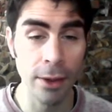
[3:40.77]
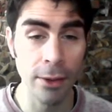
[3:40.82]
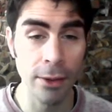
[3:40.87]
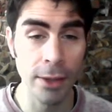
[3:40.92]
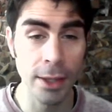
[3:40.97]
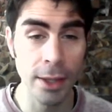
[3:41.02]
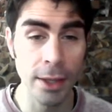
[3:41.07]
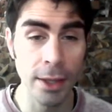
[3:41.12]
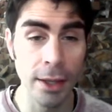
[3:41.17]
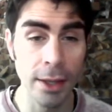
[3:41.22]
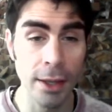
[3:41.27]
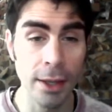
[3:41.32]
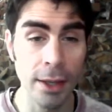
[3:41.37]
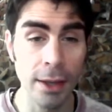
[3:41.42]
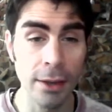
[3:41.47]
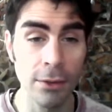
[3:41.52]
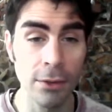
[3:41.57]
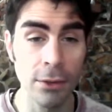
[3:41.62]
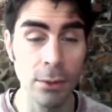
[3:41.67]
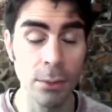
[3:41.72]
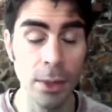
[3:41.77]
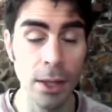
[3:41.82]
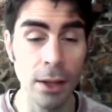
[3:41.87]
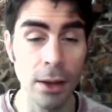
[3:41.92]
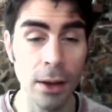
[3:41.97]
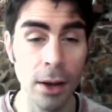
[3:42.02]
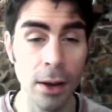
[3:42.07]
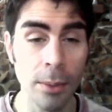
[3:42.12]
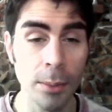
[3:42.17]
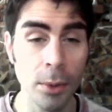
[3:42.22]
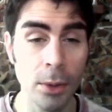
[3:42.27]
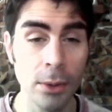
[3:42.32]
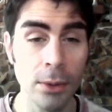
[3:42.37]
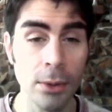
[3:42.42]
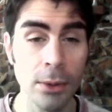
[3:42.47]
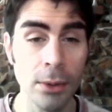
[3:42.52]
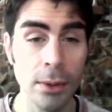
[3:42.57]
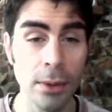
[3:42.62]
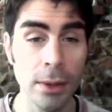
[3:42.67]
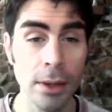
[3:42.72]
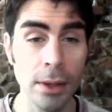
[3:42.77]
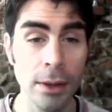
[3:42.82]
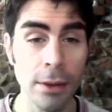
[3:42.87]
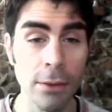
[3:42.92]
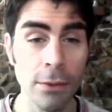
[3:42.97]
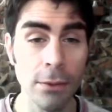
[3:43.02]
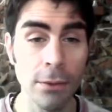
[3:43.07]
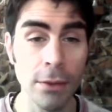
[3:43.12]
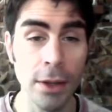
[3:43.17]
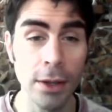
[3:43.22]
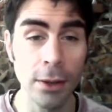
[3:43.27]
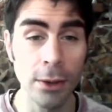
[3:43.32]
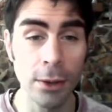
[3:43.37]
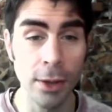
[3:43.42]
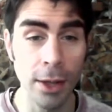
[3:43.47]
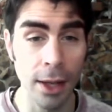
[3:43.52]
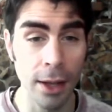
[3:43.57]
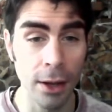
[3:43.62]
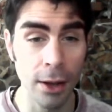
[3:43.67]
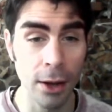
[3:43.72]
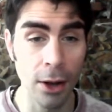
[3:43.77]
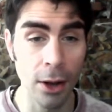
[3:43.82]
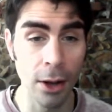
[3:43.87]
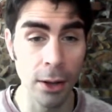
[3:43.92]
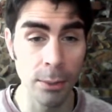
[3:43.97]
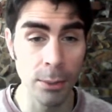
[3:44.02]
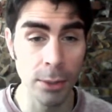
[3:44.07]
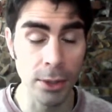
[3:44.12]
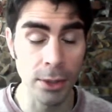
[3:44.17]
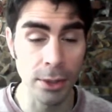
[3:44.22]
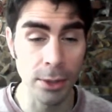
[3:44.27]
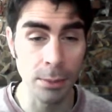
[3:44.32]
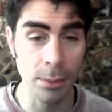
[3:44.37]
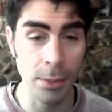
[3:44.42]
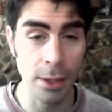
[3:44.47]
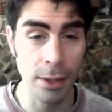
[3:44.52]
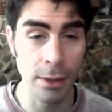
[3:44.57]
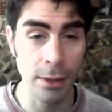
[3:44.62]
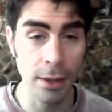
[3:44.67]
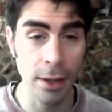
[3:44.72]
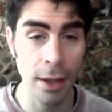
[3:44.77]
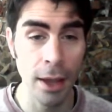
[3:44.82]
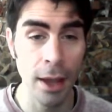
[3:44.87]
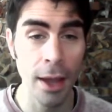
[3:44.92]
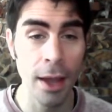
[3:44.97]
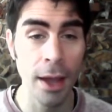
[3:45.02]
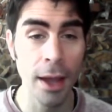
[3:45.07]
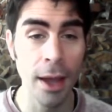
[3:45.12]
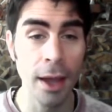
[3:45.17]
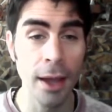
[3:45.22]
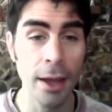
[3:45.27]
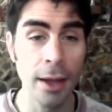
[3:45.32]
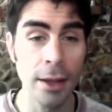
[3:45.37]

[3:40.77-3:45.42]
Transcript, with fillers: I've found that it gives me an opportunity to feel that accomplishment,